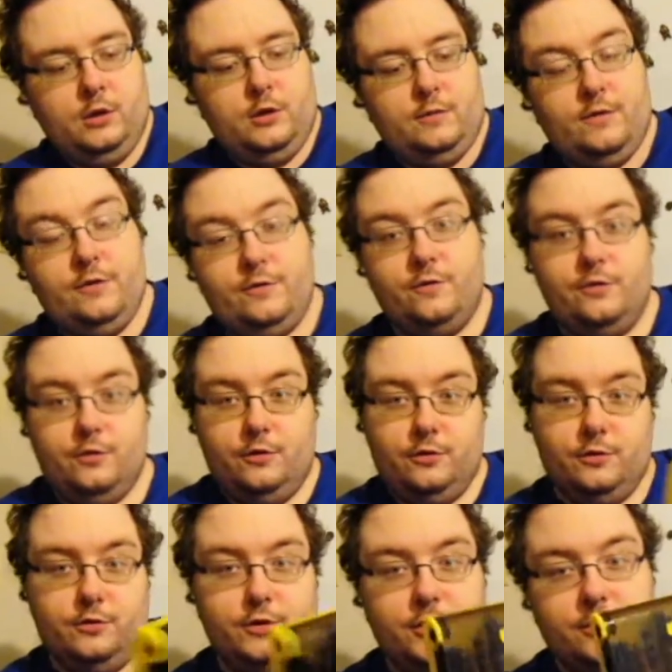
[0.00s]
First
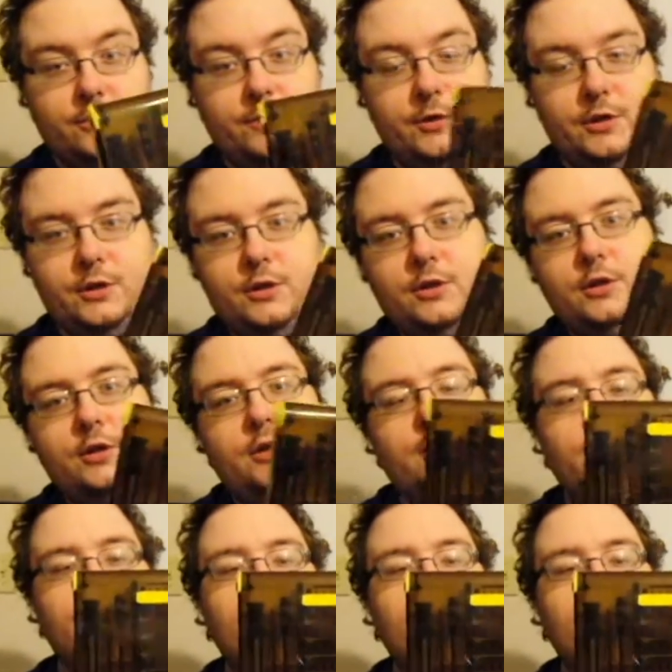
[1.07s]
you'll need to begin is